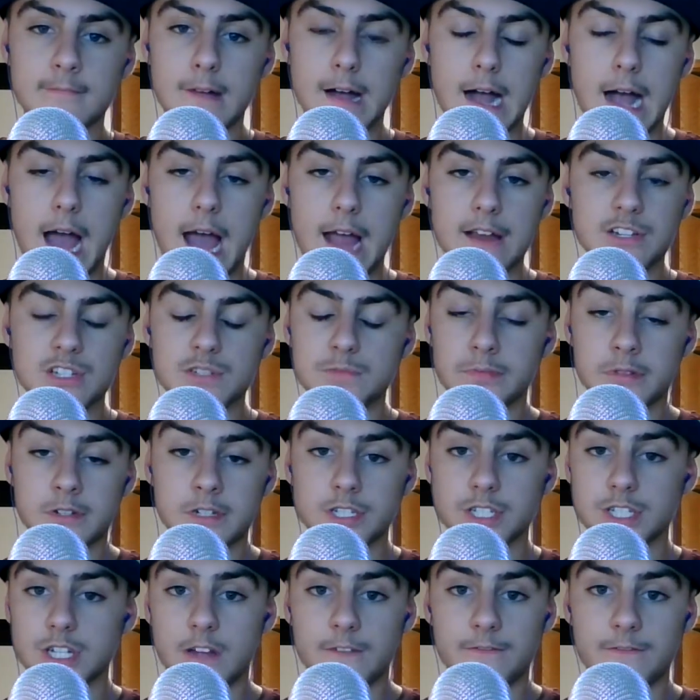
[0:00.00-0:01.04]
I just put
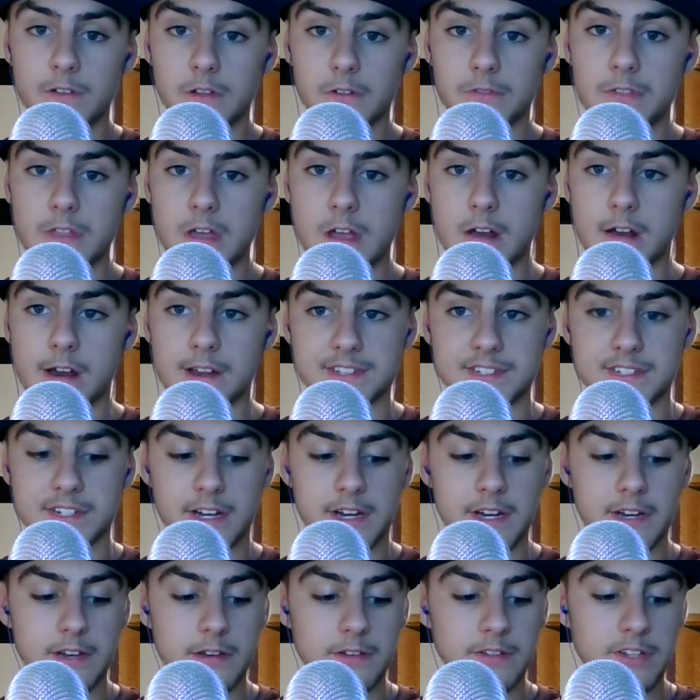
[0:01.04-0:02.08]
Sheffield there because I
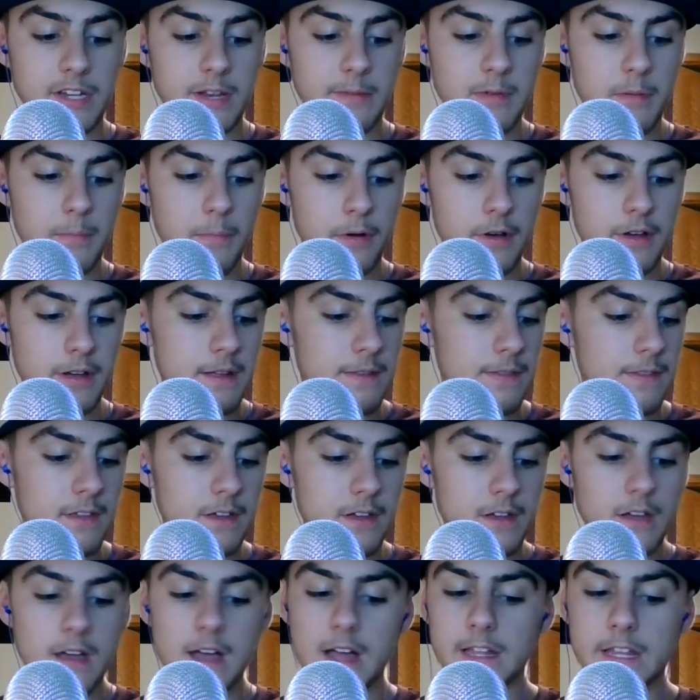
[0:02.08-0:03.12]
needed a team to put in
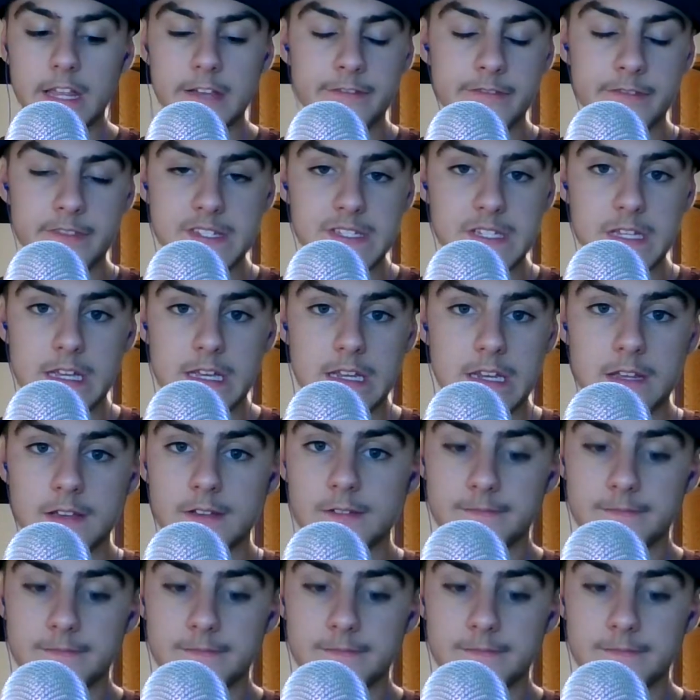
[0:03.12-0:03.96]
the 11th seed.